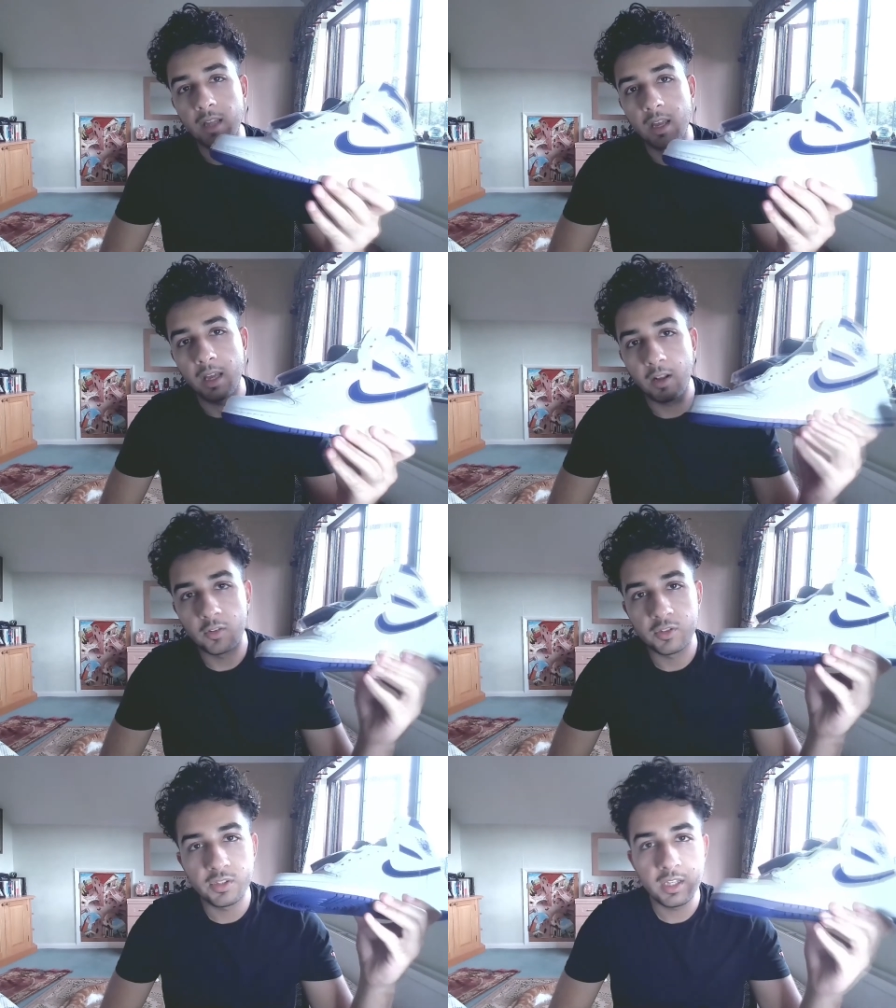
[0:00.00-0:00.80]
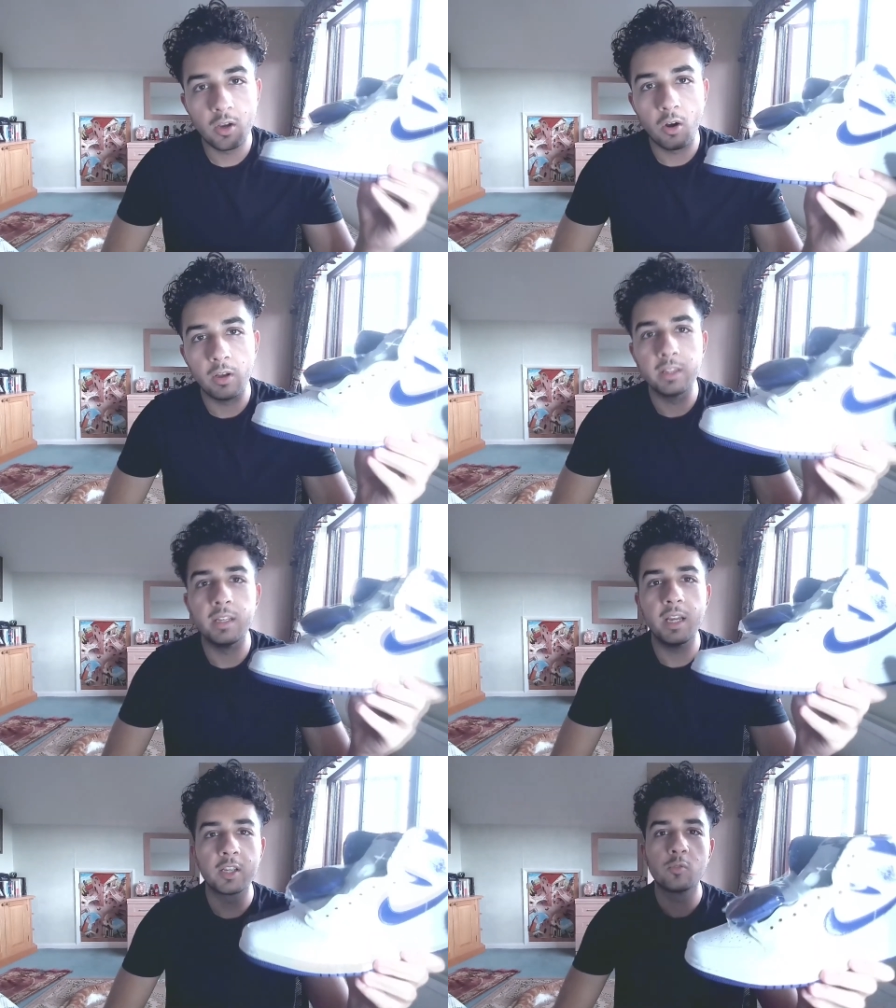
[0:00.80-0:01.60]
day, and I'll see y'all in the
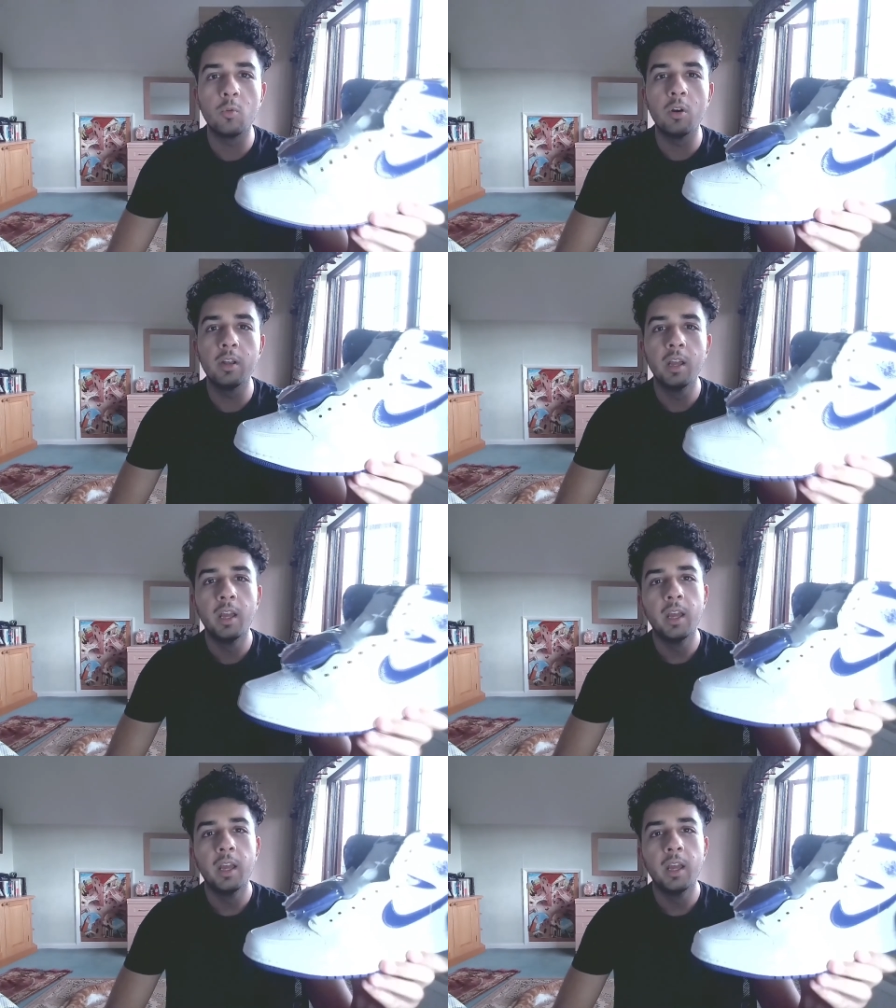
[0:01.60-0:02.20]
next one.